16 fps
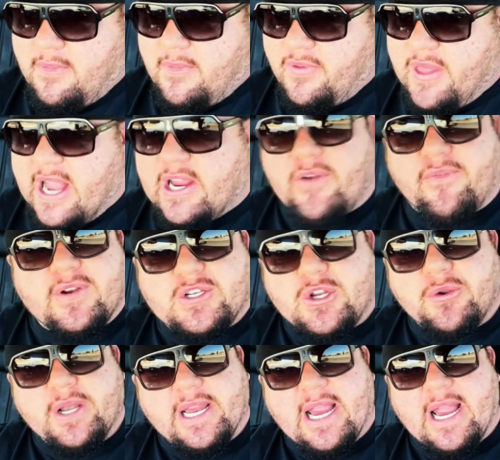thank you for
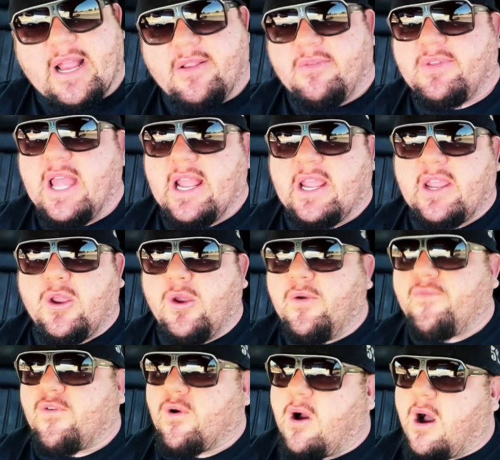tuning in. Thank
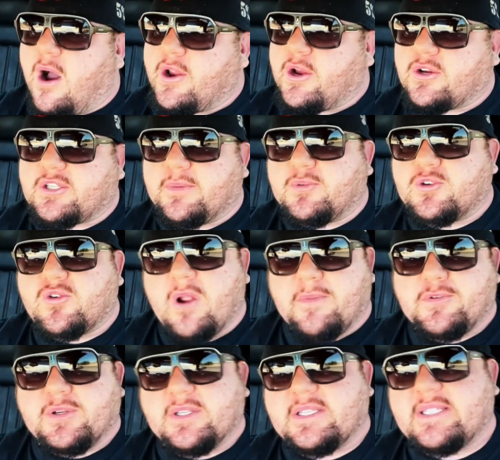you for all your
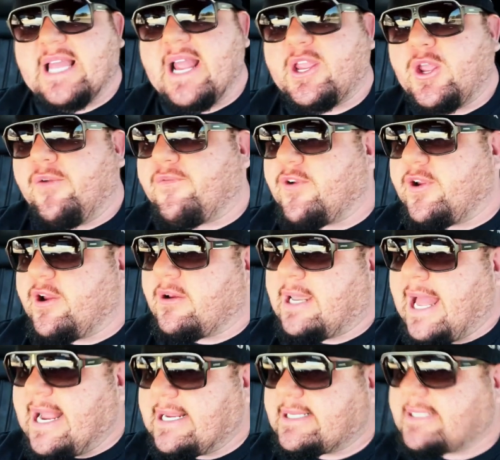subscriptions. Thank you for your
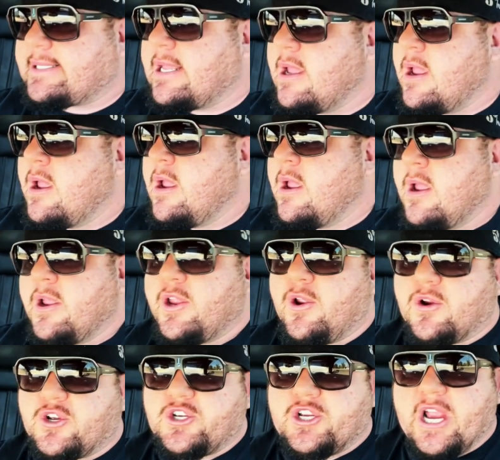likes,
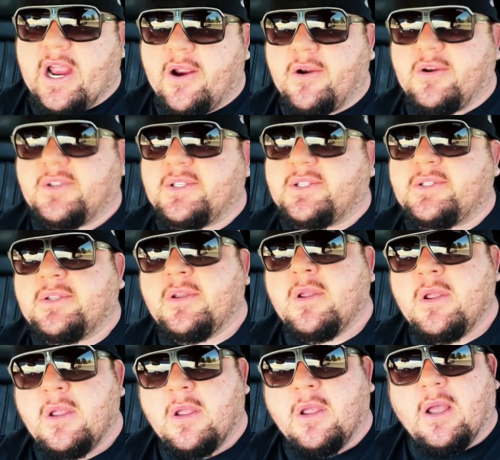your shares.
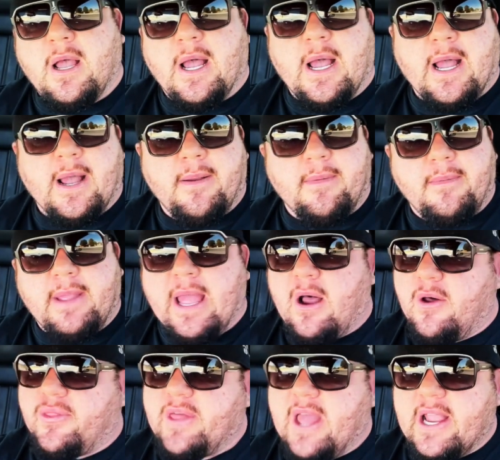
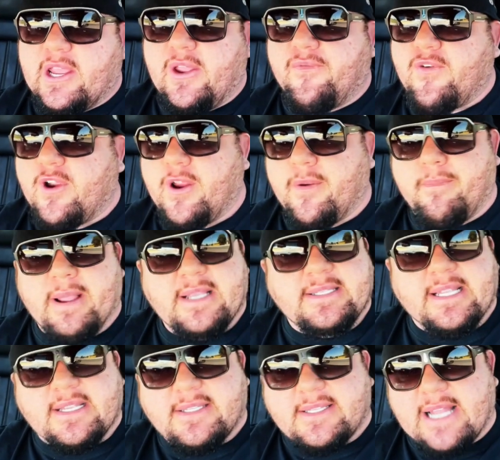Hell, thank you for your
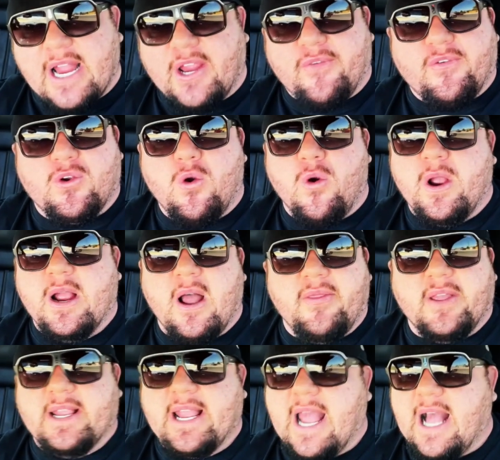business. Thank you for going
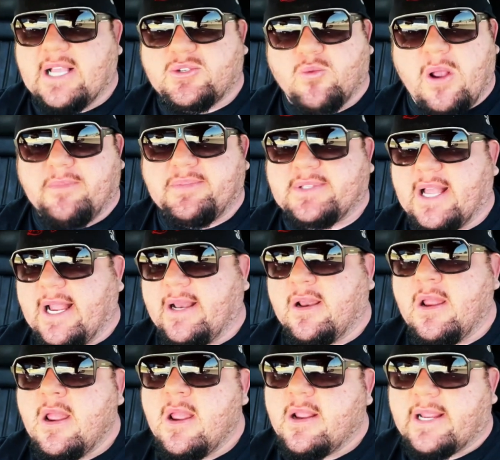on the Chaos website,
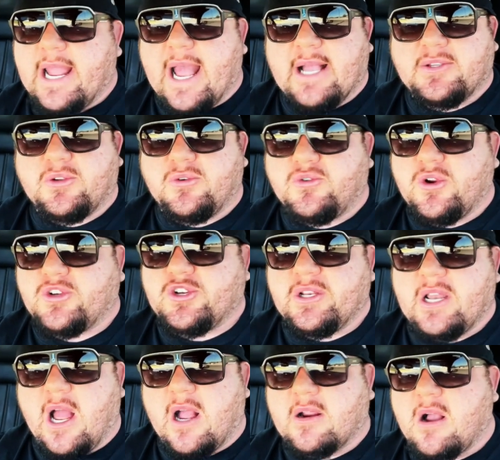
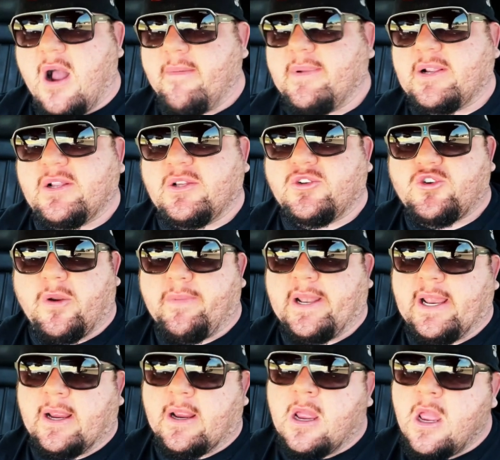chaosnutrition.com, and
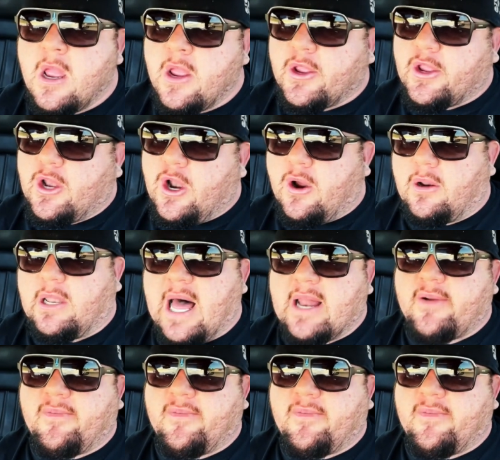contributing. You know,